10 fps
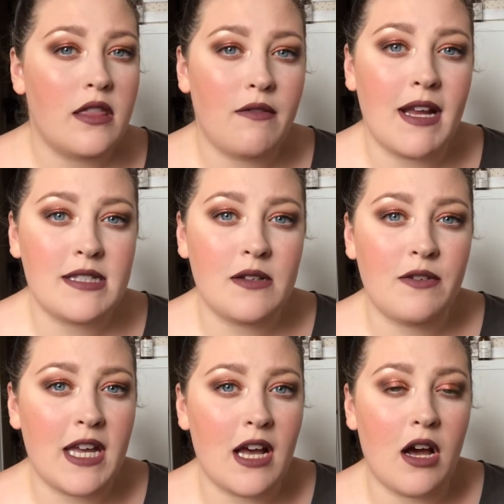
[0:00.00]
The rest
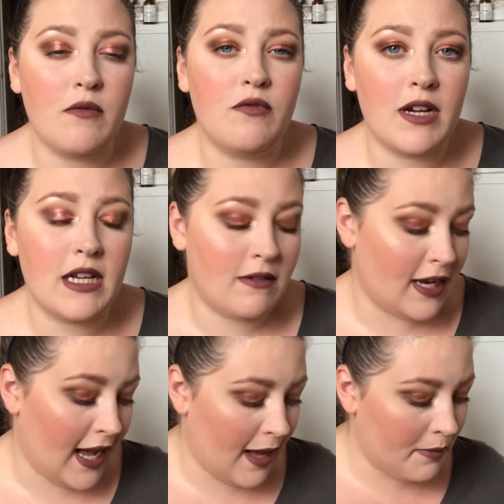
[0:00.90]
of it I'm really
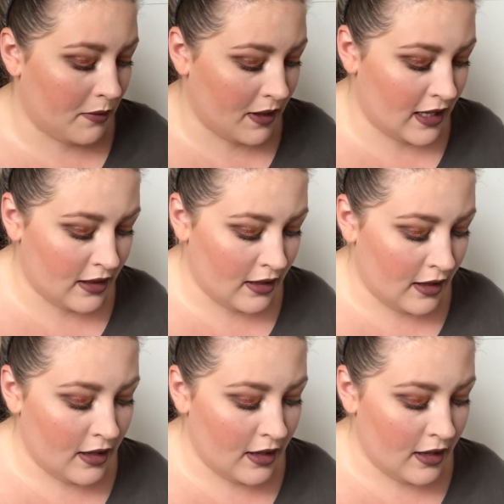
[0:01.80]
happy with.